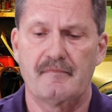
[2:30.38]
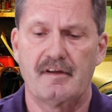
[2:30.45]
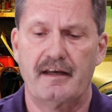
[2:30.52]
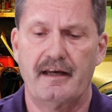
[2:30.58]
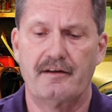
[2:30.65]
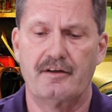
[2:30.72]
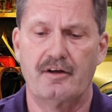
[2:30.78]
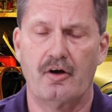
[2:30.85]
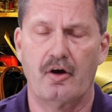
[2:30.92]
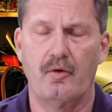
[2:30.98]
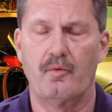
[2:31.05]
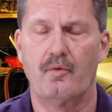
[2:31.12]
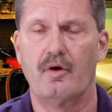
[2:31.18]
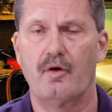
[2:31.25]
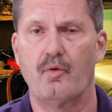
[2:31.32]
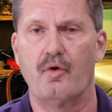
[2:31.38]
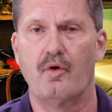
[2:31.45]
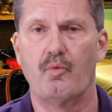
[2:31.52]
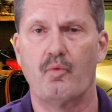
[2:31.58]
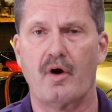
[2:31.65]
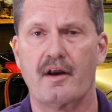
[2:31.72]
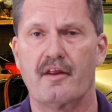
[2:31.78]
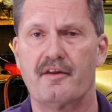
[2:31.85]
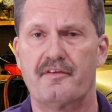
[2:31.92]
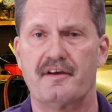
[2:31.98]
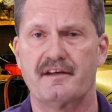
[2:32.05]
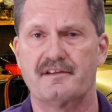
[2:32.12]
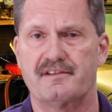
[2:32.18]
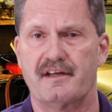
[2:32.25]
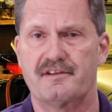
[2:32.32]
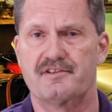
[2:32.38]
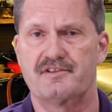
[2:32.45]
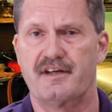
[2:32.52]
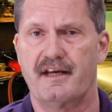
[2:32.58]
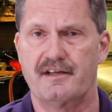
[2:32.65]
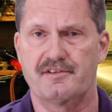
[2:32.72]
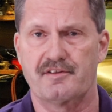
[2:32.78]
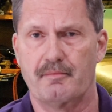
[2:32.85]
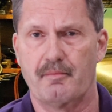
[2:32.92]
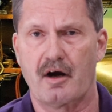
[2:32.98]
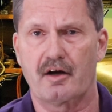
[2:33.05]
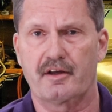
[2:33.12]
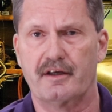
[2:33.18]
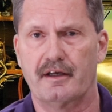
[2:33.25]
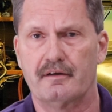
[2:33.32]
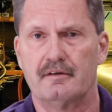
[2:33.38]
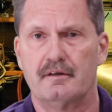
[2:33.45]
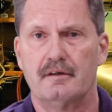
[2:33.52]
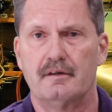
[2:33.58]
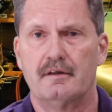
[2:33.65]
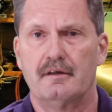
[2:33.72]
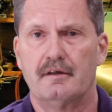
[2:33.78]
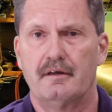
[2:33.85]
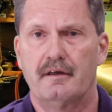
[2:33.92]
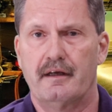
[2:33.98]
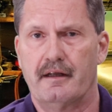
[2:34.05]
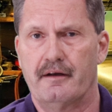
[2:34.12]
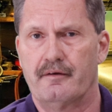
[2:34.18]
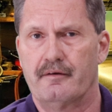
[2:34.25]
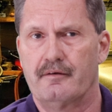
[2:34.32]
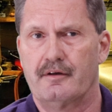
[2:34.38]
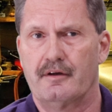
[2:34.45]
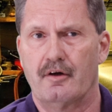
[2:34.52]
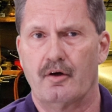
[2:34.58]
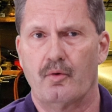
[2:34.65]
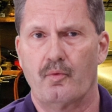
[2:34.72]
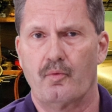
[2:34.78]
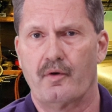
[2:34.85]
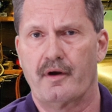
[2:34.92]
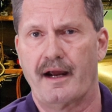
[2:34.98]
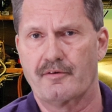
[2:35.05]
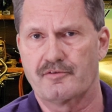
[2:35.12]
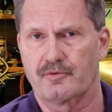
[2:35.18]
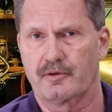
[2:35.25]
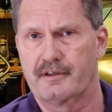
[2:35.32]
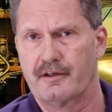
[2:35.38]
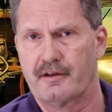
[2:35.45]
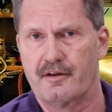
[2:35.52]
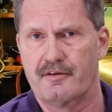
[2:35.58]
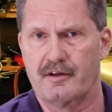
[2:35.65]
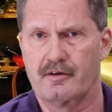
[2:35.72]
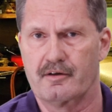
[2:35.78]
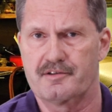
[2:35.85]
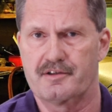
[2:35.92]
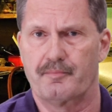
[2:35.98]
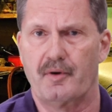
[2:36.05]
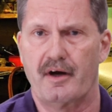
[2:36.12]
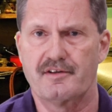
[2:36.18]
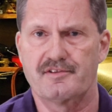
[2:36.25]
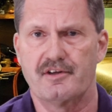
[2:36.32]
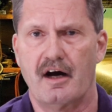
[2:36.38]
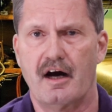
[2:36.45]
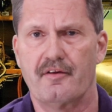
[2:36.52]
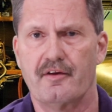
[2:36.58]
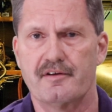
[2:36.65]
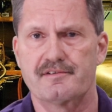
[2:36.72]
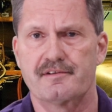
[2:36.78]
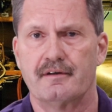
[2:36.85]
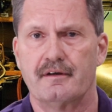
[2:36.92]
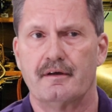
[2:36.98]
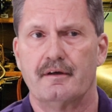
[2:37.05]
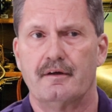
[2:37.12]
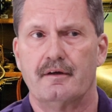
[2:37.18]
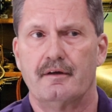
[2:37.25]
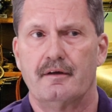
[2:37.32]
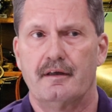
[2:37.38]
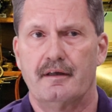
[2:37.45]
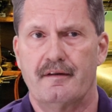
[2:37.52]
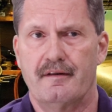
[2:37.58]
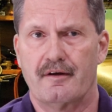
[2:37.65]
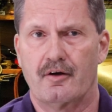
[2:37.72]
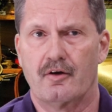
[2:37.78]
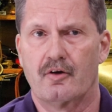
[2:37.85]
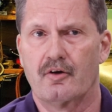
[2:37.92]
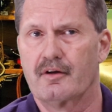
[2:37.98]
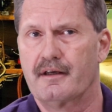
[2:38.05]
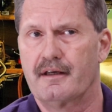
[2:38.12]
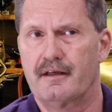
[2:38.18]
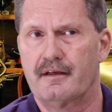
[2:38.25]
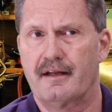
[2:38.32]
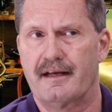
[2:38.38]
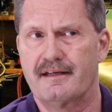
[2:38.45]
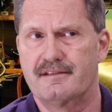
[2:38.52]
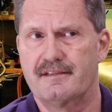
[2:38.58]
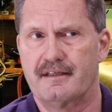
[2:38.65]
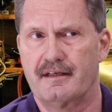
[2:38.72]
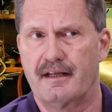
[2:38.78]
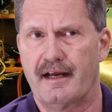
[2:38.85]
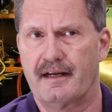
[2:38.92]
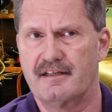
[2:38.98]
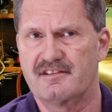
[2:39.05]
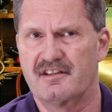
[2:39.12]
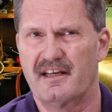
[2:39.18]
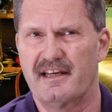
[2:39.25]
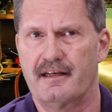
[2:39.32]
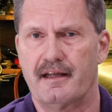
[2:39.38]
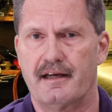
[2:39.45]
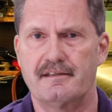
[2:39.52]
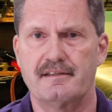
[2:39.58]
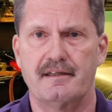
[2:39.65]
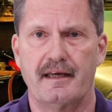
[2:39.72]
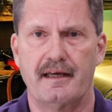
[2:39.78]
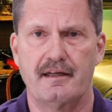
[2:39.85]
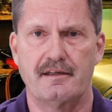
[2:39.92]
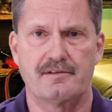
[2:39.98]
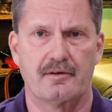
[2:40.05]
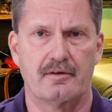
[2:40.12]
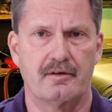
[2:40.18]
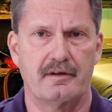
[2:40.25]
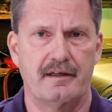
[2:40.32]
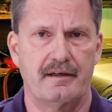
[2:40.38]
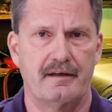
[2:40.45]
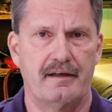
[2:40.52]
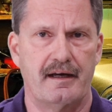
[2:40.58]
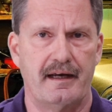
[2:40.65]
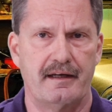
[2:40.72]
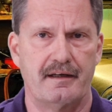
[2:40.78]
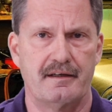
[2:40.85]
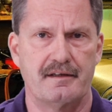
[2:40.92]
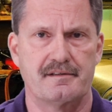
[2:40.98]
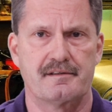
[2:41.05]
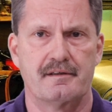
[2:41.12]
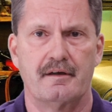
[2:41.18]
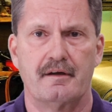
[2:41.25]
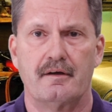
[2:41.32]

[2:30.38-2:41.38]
you know, one of the things that's changed the market, and you know, when I was working in the dealership, I saw this in the early 1990s, late 1980s, early 90s.